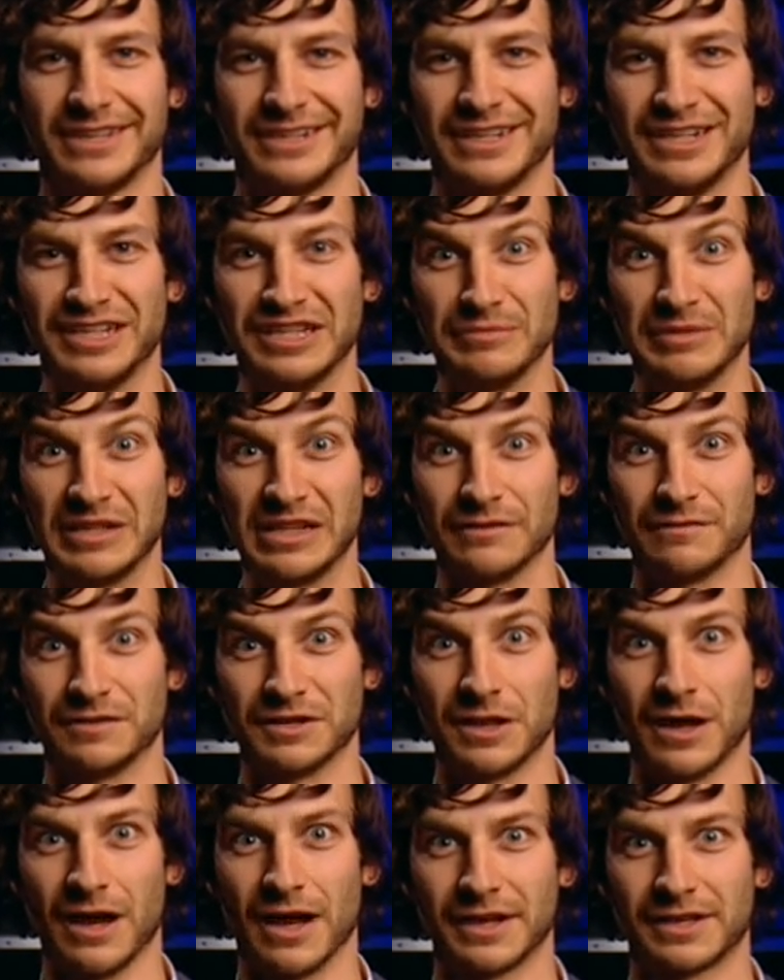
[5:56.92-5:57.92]
in the middle of a
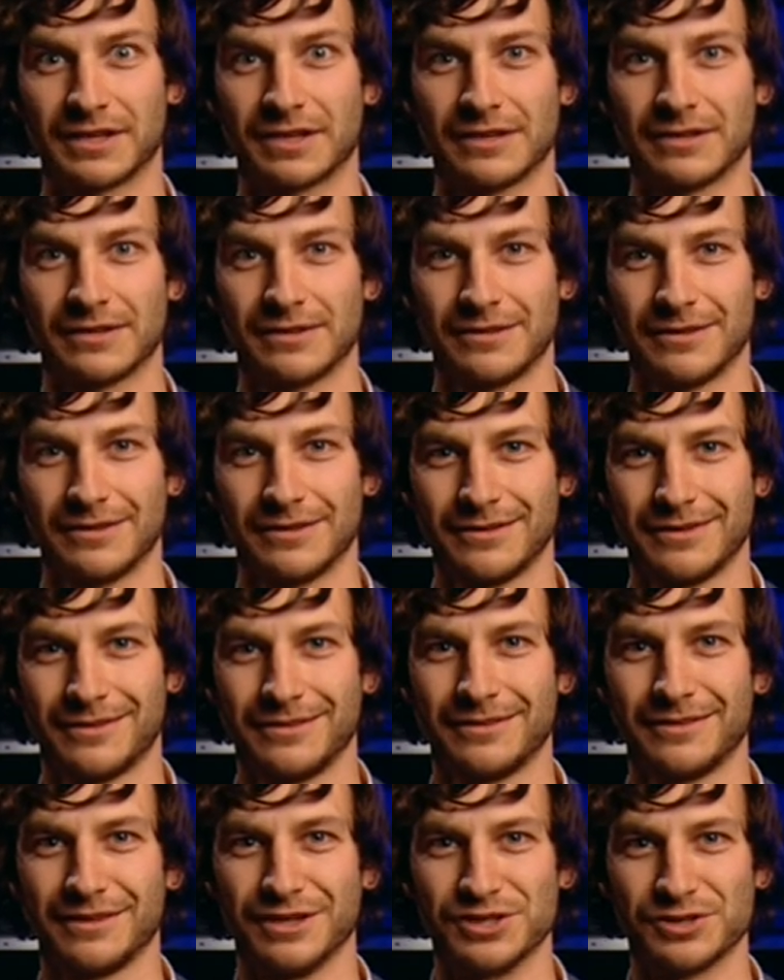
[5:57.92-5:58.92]
night.
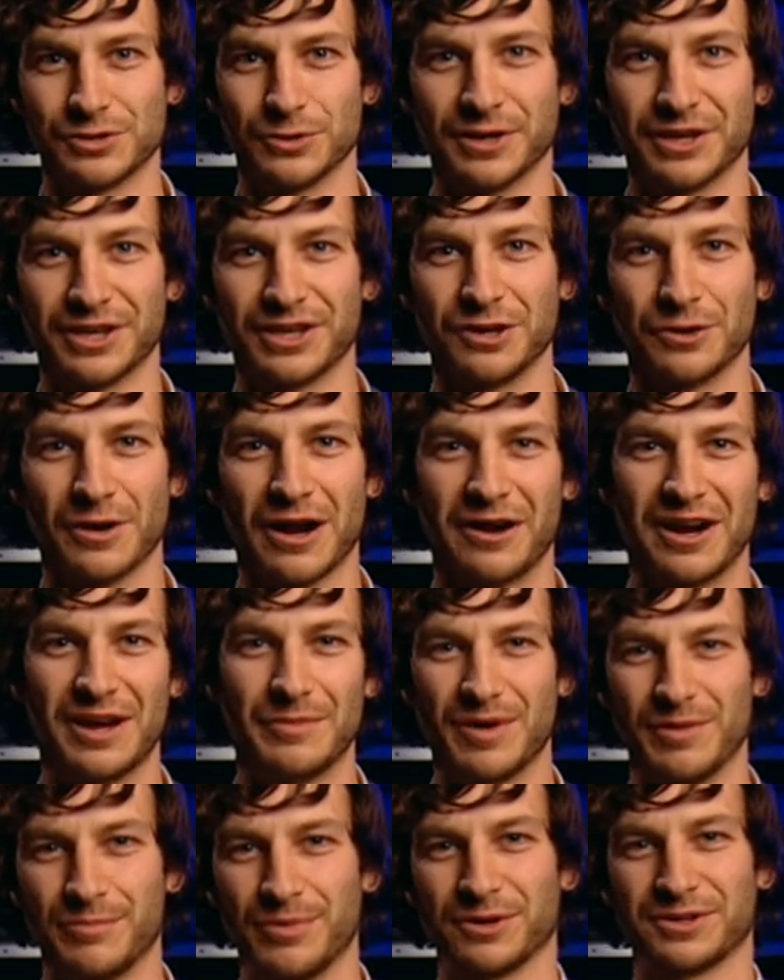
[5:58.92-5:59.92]
Enjoy Curare
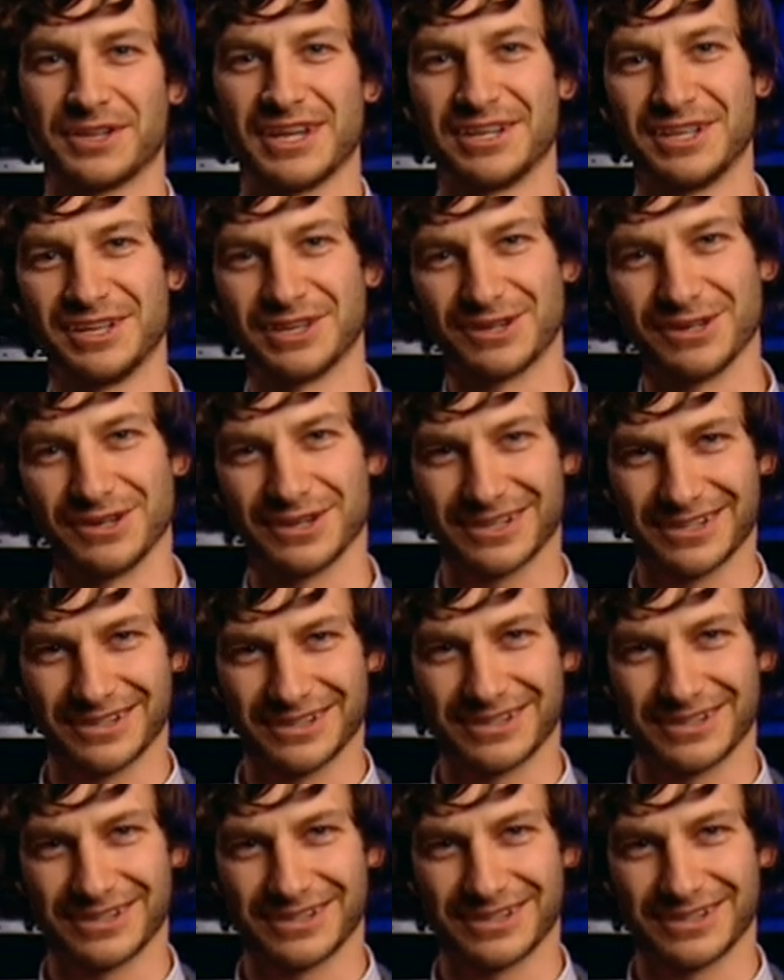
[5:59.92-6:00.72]
by Bogdan Irkirk.